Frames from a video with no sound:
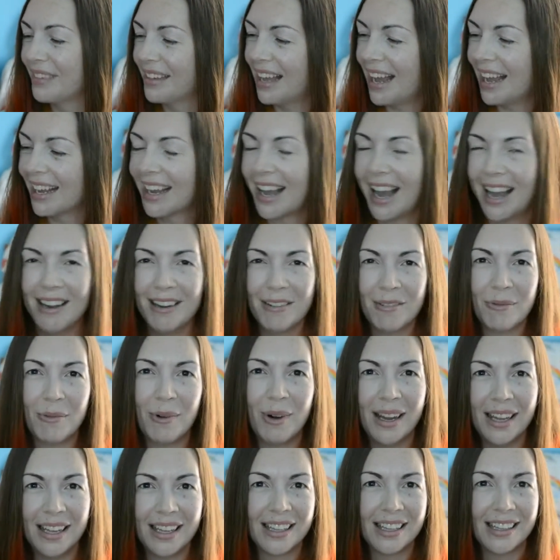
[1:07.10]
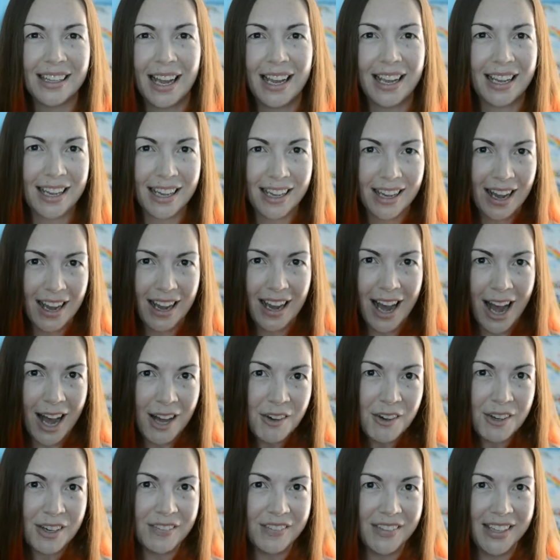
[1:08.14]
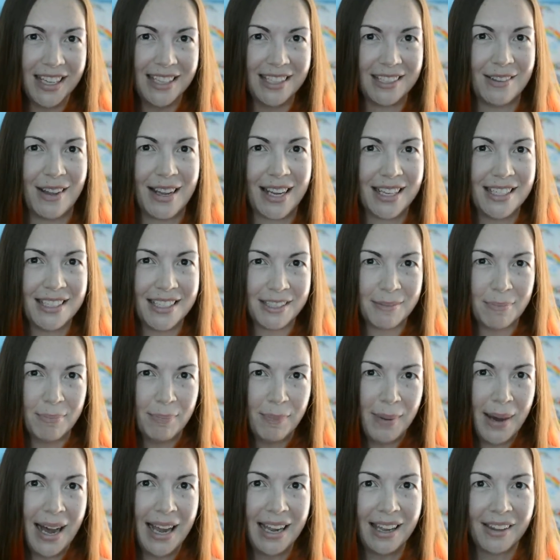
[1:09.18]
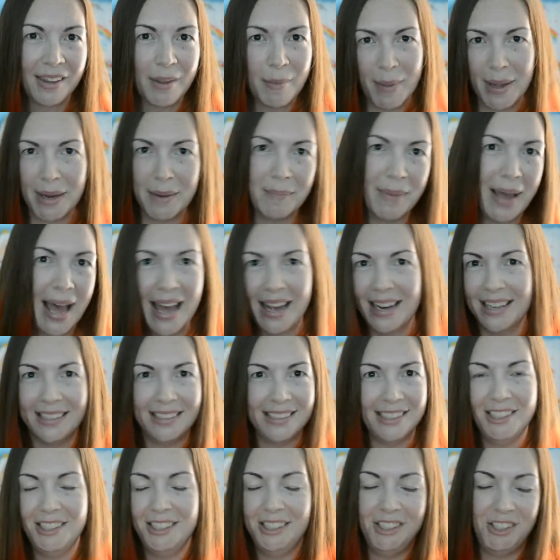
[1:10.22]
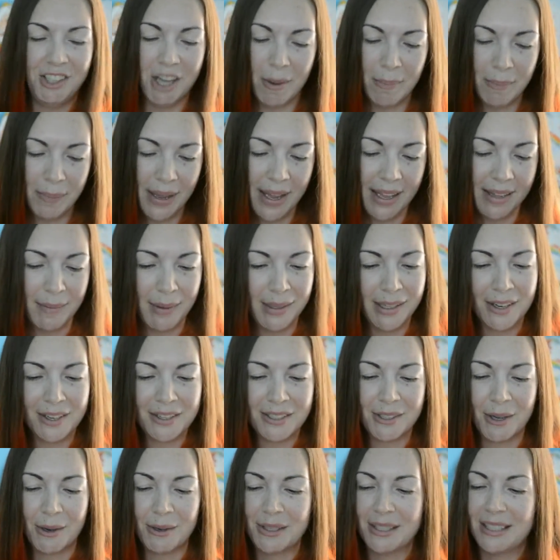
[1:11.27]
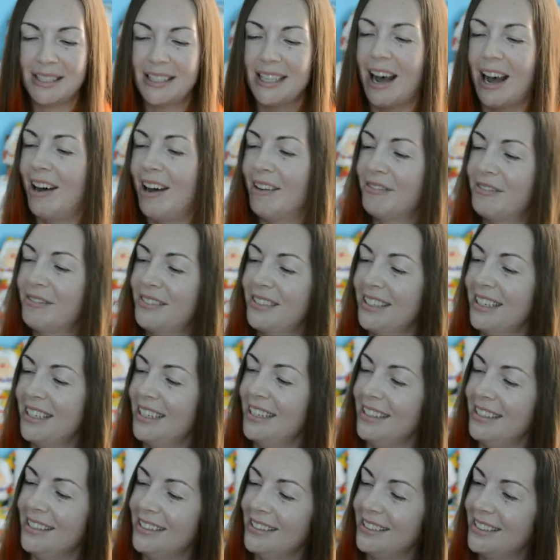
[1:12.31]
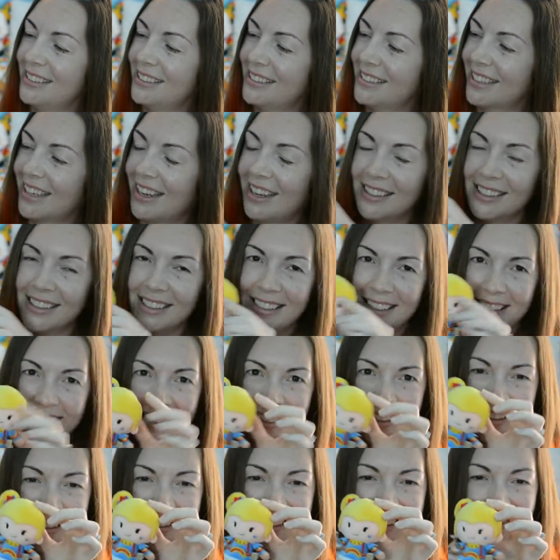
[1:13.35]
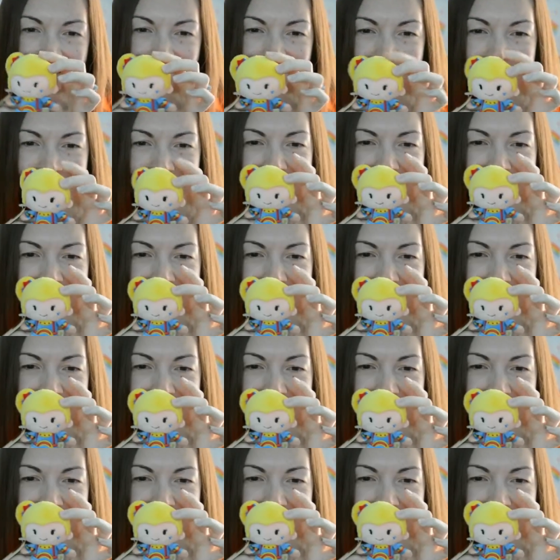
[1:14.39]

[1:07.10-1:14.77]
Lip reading: I kind of want like 100 of these so I can just pile them on a bed and jump in. I mean, they're so soft and cuddly, and